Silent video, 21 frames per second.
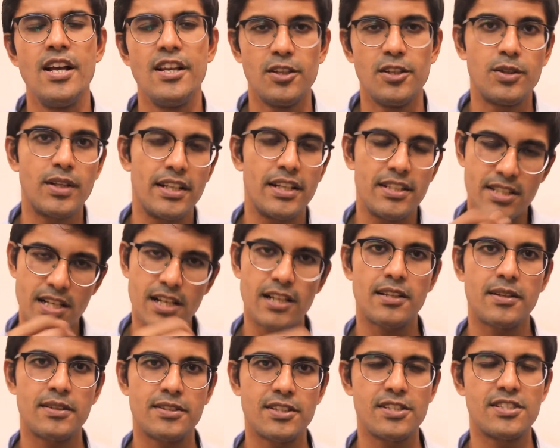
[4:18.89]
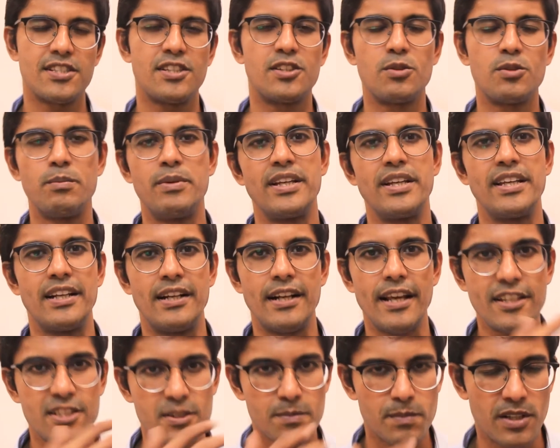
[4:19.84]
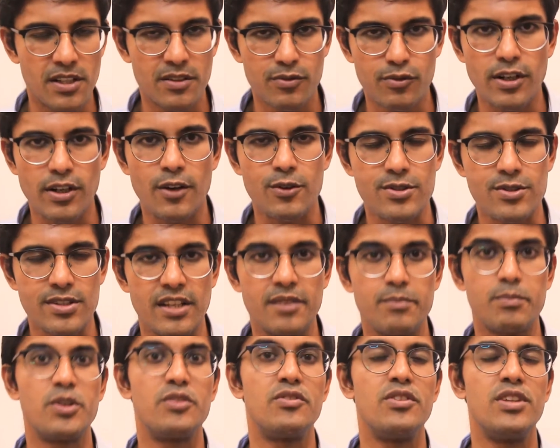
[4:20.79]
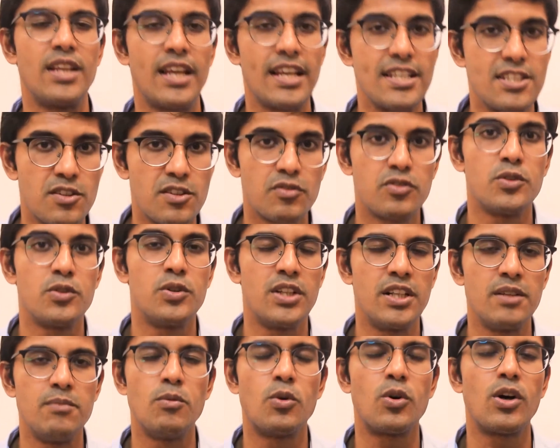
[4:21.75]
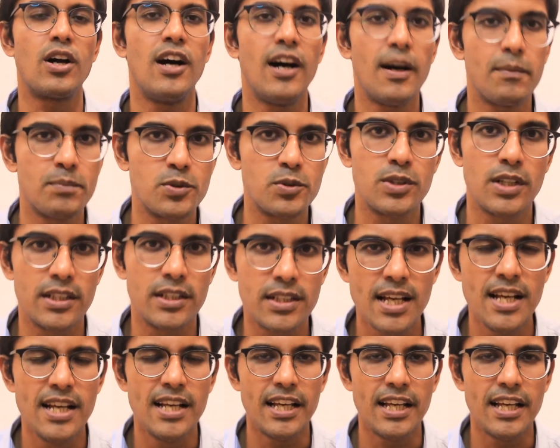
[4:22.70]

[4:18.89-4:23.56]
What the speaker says: You can tell the agency to bring an expert for outside in case if you need more up-to-date